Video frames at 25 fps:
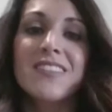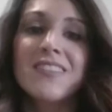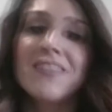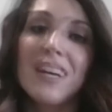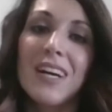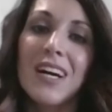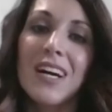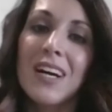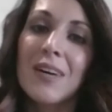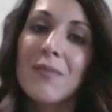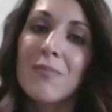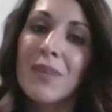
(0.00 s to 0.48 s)

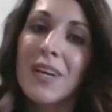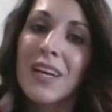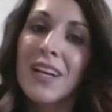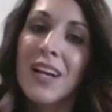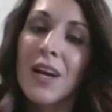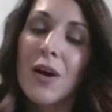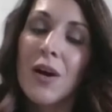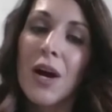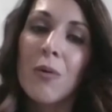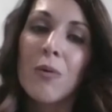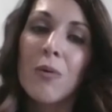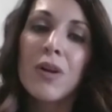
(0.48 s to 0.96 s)
Man,
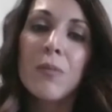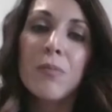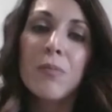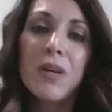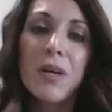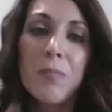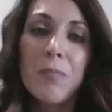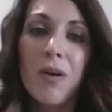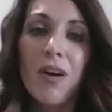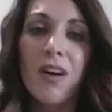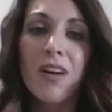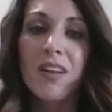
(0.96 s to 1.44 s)
I want to be a
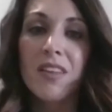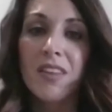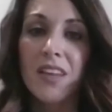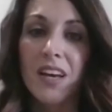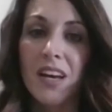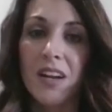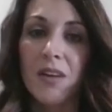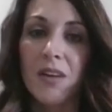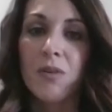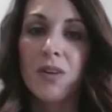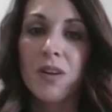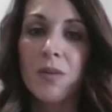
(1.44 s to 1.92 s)
part of that.
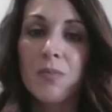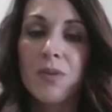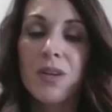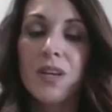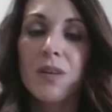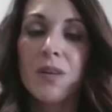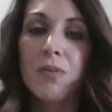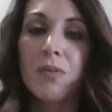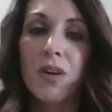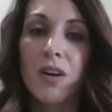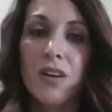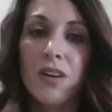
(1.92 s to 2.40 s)
I want to be a
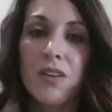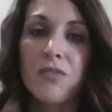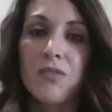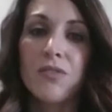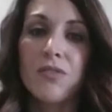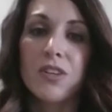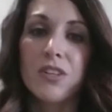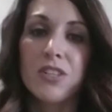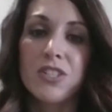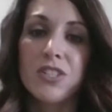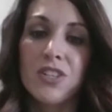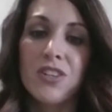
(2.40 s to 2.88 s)
part of
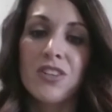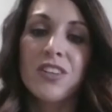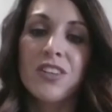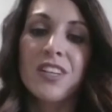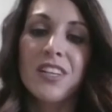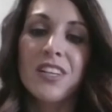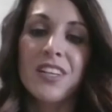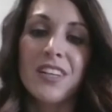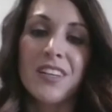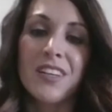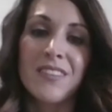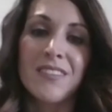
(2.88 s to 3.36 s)
their
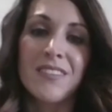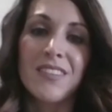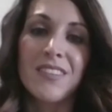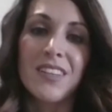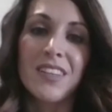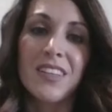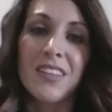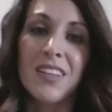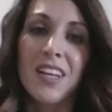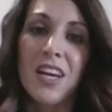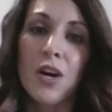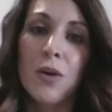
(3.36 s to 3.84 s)
journey
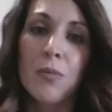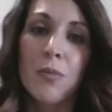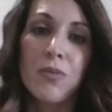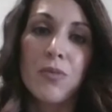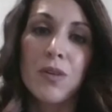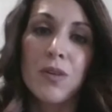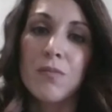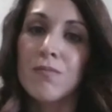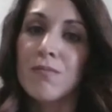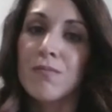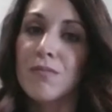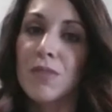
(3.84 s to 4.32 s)
and help
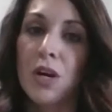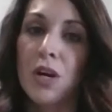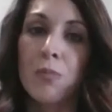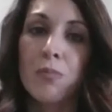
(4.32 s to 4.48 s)
them